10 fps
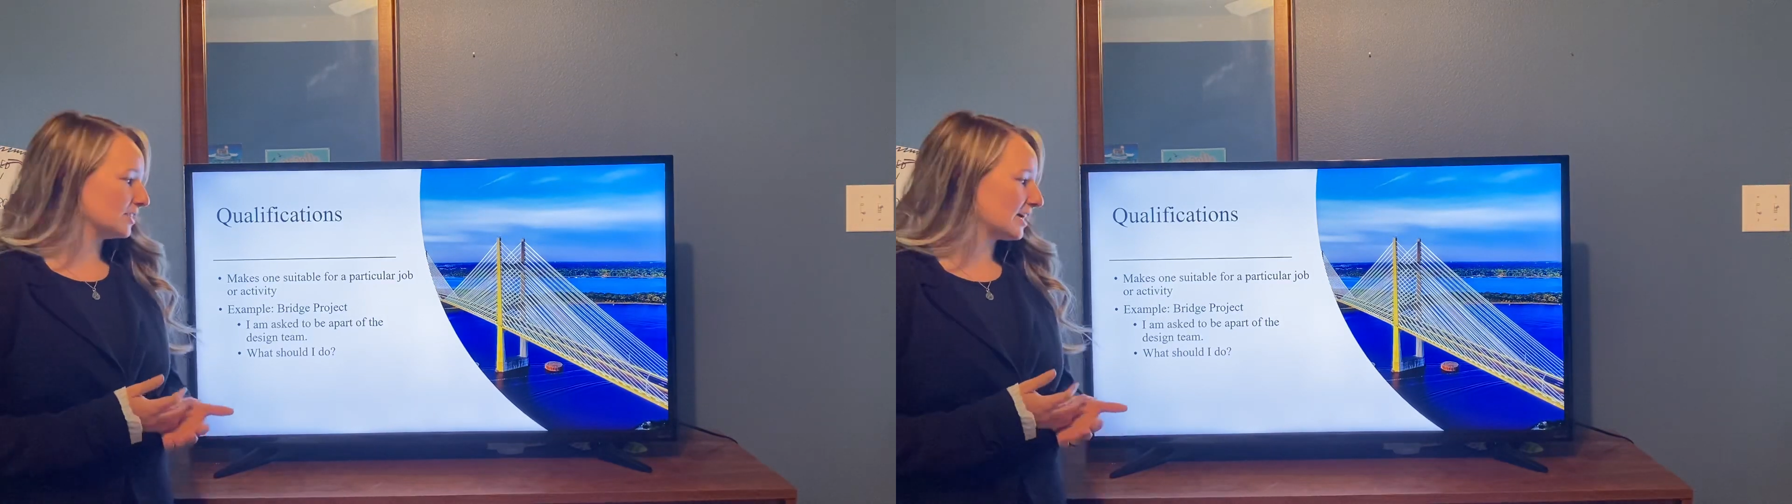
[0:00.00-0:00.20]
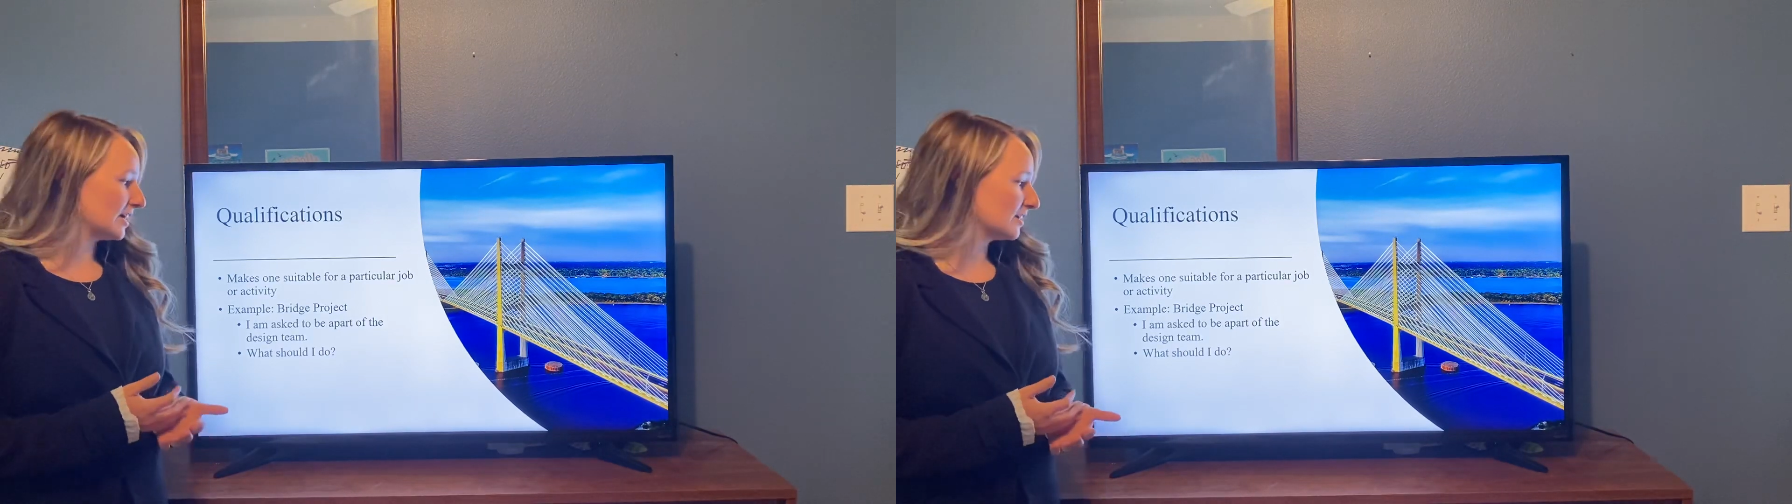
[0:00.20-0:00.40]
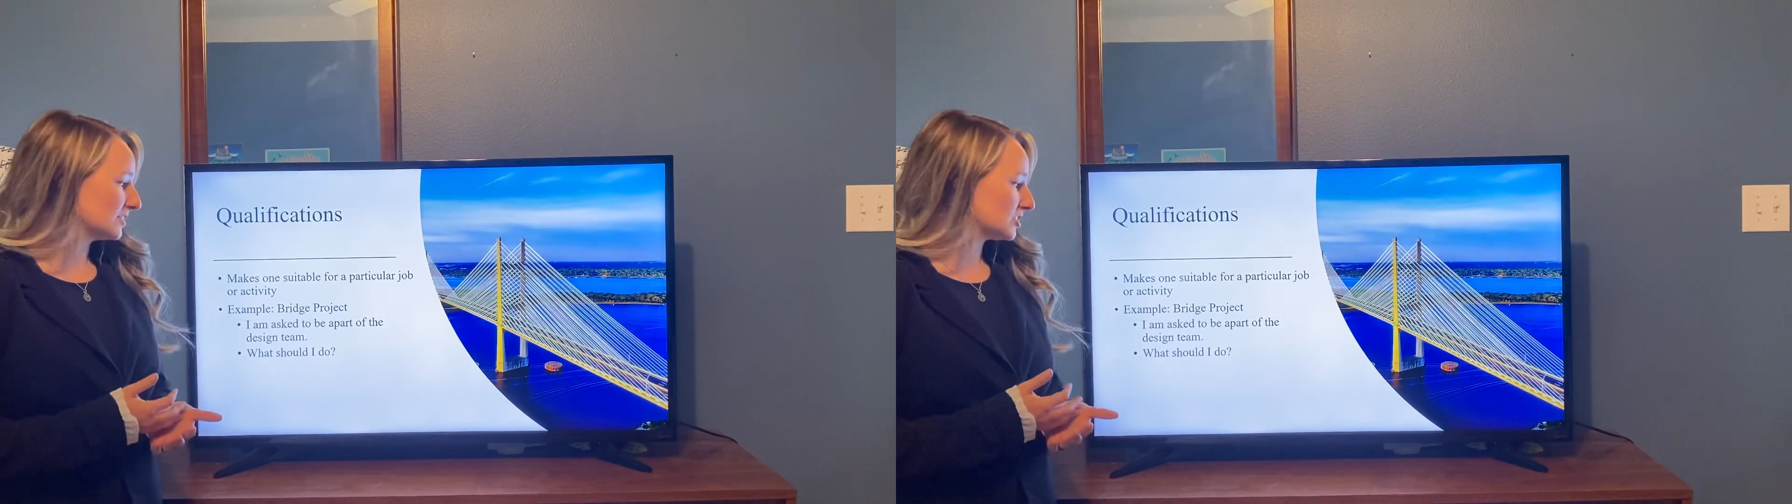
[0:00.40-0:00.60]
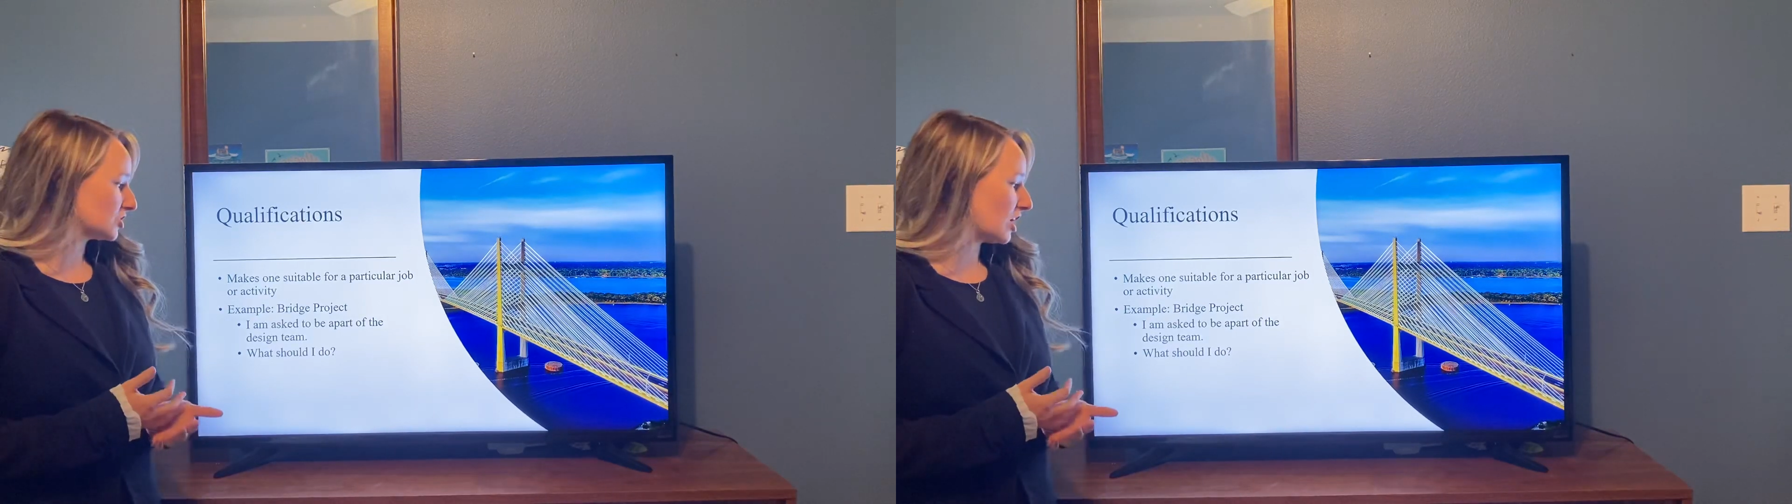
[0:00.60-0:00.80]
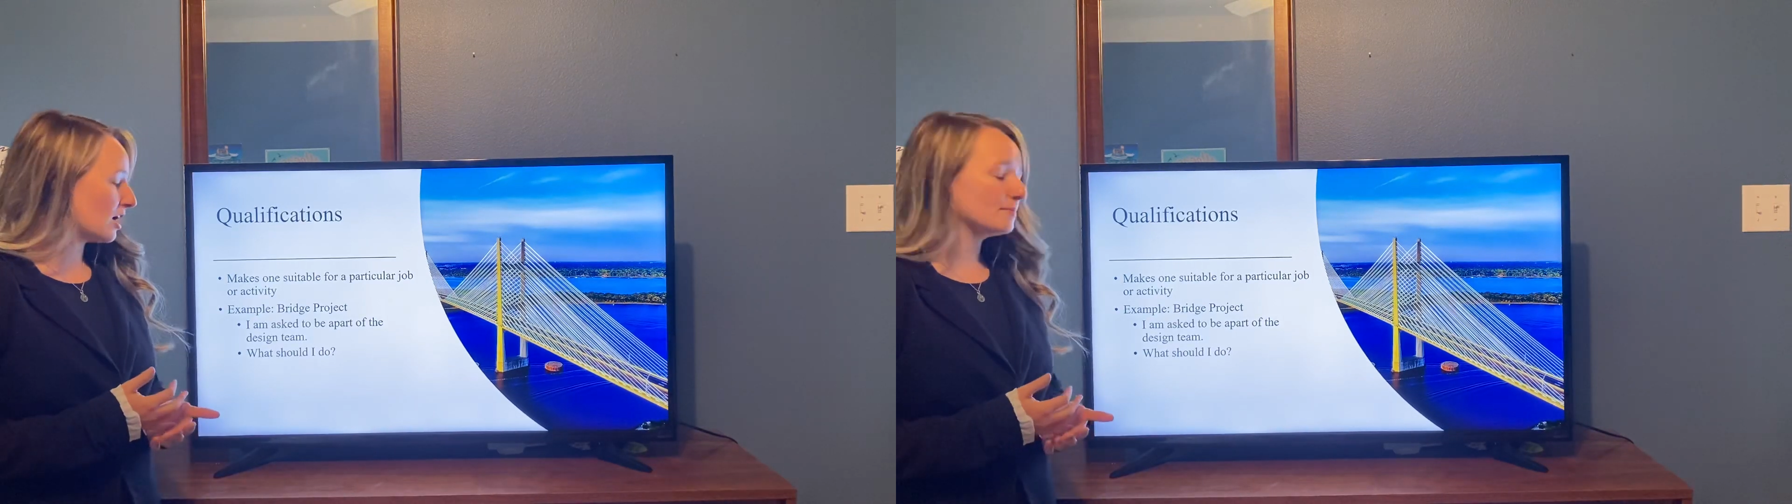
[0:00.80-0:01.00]
taking this
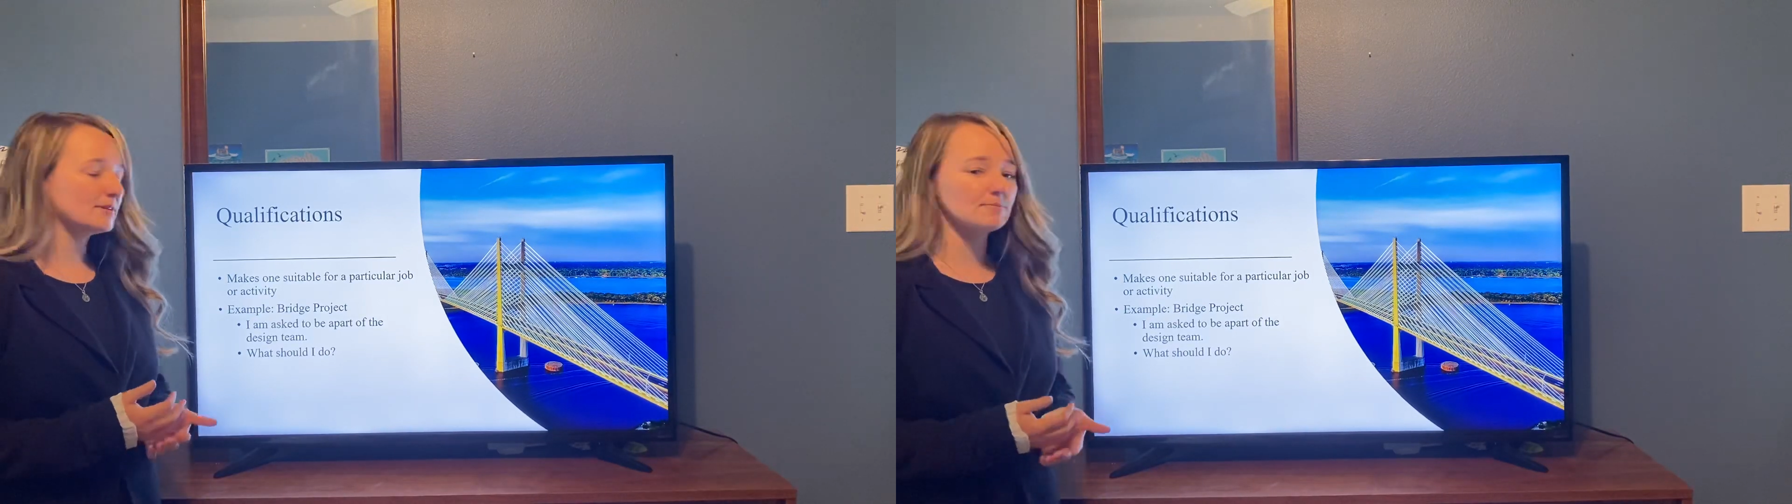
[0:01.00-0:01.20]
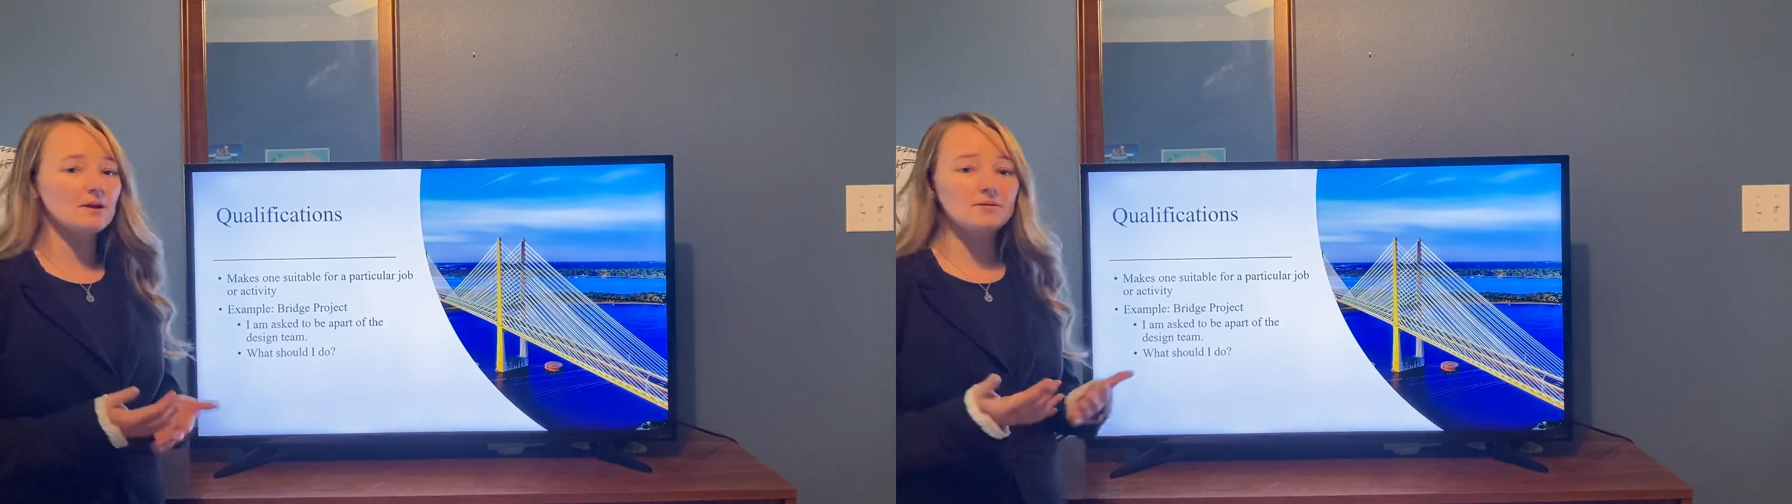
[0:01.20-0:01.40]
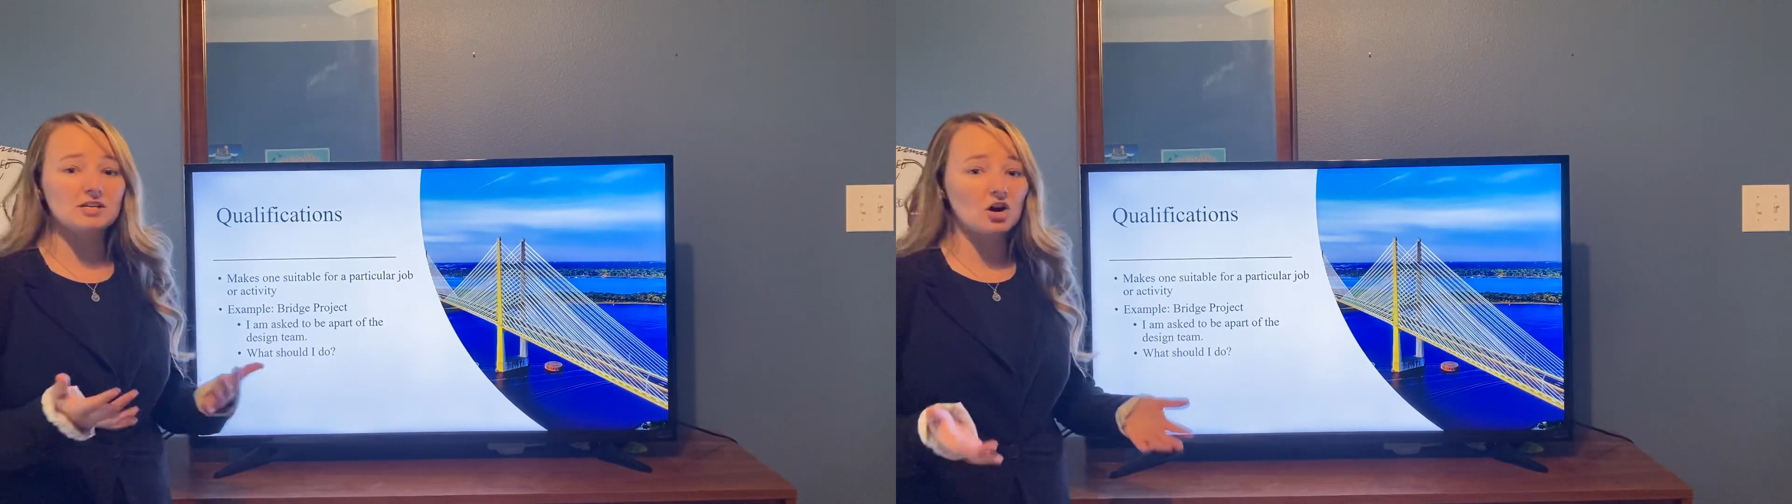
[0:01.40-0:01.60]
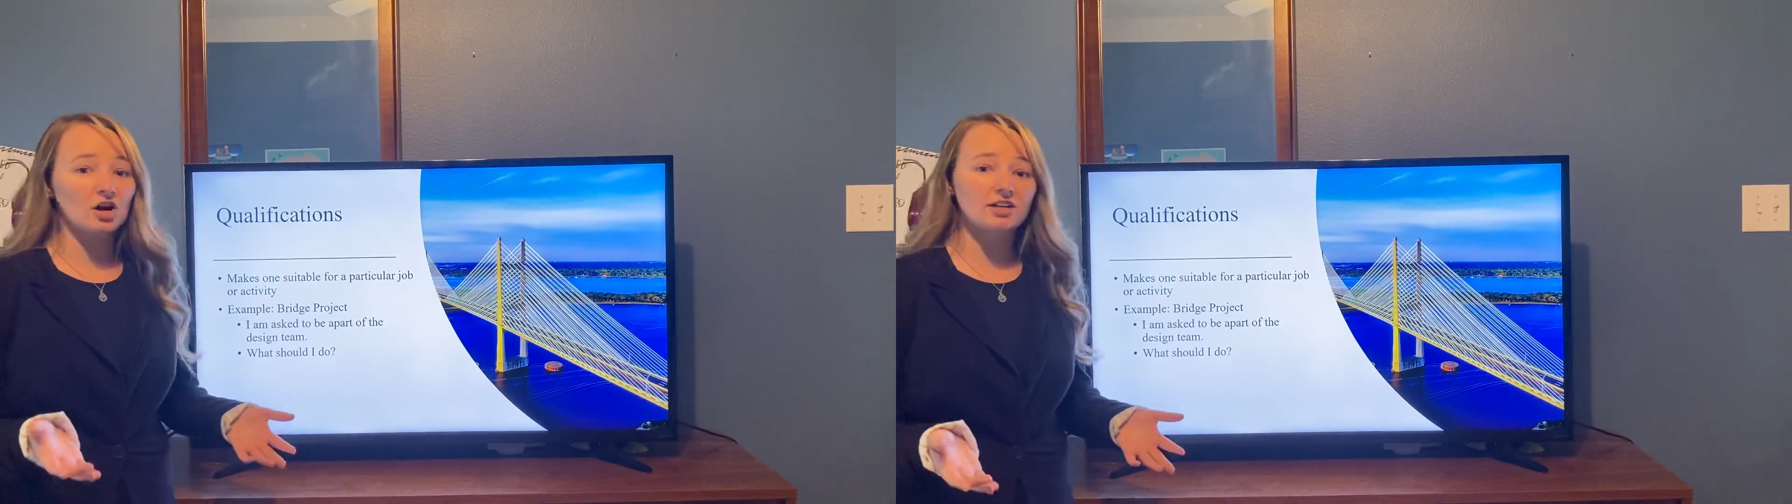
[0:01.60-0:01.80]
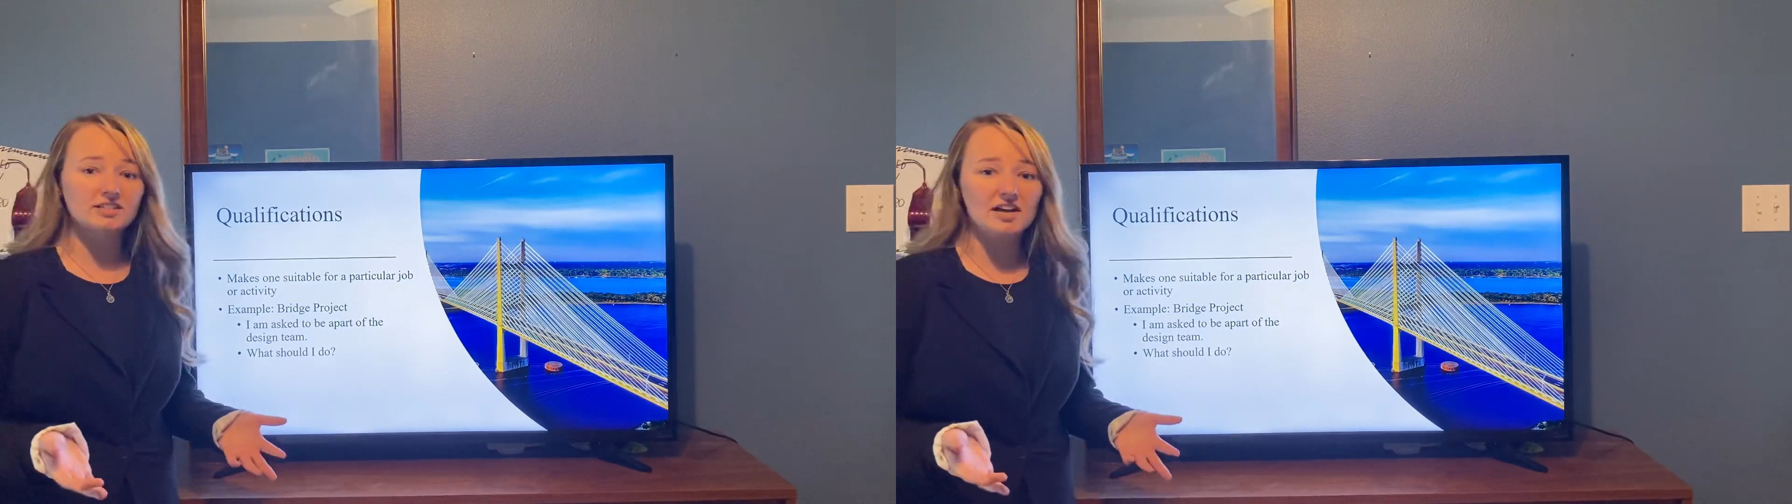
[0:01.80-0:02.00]
job is maybe an
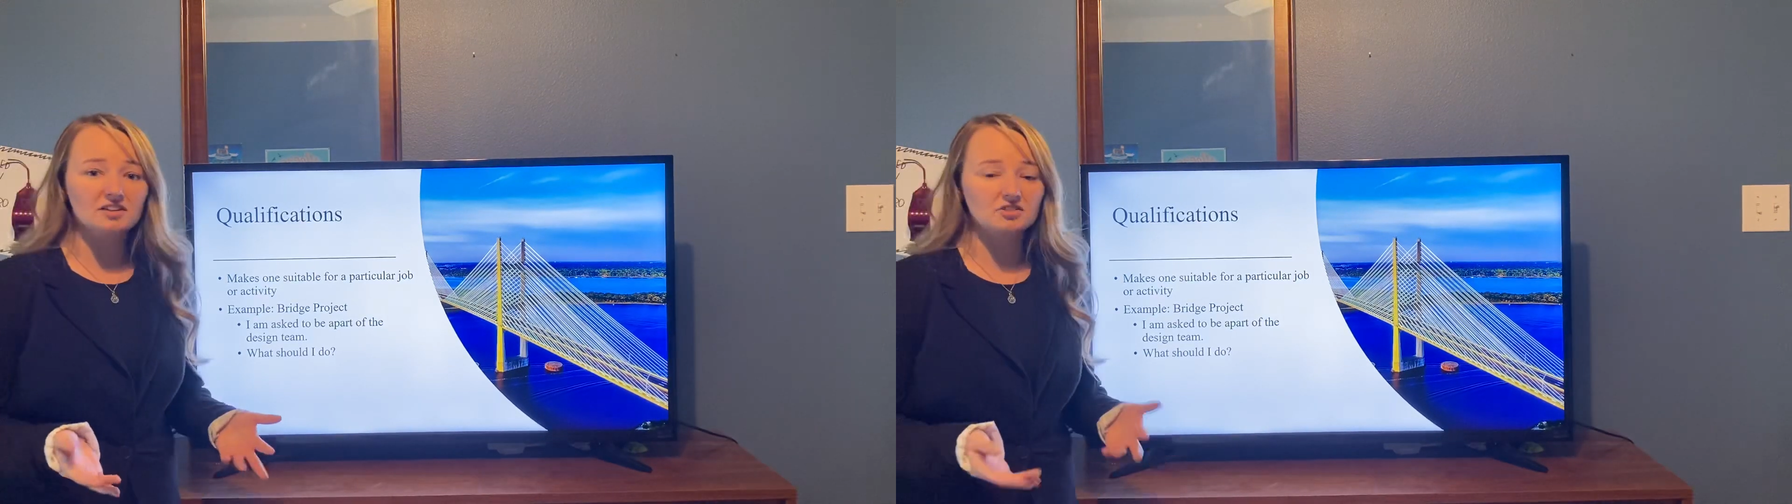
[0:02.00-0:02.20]
architect